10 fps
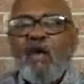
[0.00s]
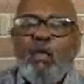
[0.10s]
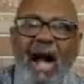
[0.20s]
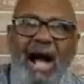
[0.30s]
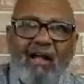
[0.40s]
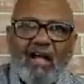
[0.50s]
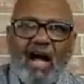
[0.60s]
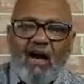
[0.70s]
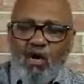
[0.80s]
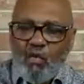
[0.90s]

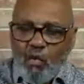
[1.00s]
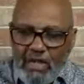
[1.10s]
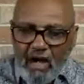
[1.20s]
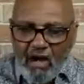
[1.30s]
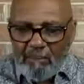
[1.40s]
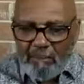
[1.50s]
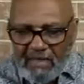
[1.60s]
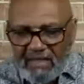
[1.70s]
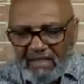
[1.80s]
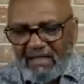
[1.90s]
While we are
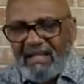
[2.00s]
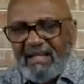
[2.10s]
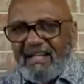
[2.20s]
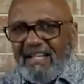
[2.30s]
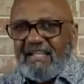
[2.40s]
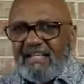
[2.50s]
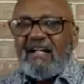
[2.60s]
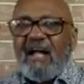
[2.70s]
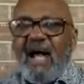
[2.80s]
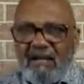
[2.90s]
being
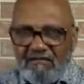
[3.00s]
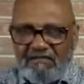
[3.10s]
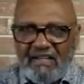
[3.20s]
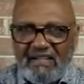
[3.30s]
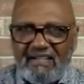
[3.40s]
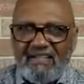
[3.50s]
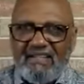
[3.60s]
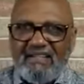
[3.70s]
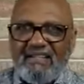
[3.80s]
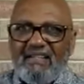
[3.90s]
in conflict,
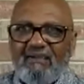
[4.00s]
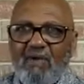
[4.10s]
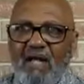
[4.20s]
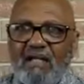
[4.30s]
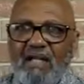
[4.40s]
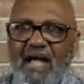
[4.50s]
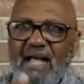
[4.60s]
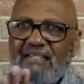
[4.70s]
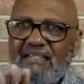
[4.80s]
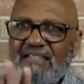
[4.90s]

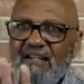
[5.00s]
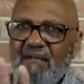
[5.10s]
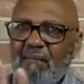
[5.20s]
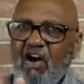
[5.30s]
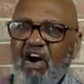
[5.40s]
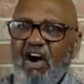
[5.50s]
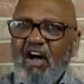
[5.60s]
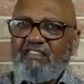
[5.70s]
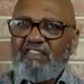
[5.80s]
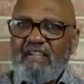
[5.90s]
God is
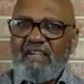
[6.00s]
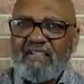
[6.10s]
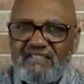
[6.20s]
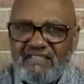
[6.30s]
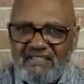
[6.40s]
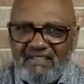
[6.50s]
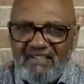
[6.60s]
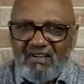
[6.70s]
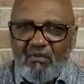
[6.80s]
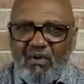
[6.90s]
pausing us,
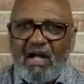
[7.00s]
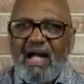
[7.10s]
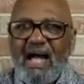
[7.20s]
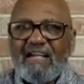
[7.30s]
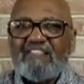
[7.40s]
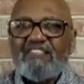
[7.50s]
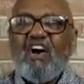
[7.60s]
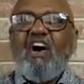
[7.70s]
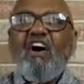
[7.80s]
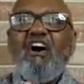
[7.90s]
while God is
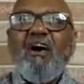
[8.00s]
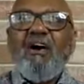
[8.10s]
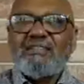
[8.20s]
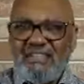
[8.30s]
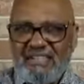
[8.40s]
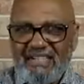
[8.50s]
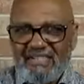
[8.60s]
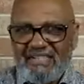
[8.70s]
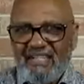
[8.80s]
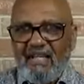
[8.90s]
halting
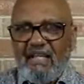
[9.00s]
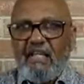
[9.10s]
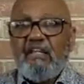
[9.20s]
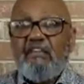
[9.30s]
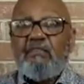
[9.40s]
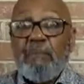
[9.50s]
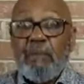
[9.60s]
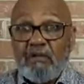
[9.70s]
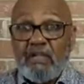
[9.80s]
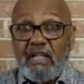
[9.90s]
us, He's
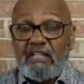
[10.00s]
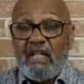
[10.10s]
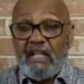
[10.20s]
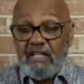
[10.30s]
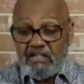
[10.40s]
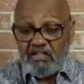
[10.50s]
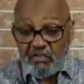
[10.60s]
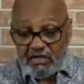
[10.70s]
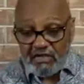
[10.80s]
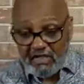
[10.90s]
building us and he's
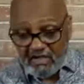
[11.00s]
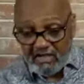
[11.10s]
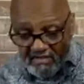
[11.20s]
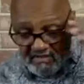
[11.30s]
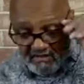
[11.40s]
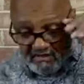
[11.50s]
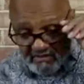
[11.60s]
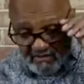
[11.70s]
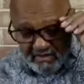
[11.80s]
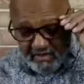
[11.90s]
strengthening us.
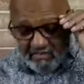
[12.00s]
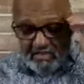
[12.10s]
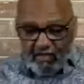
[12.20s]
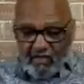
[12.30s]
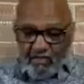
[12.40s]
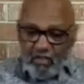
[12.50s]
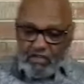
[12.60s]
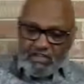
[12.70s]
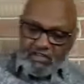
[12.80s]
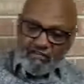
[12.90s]
See, the
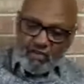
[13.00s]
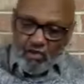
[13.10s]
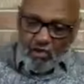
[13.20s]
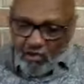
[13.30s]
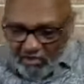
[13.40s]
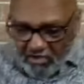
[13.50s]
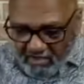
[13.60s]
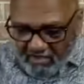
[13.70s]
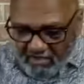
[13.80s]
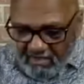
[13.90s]
authority of the Lord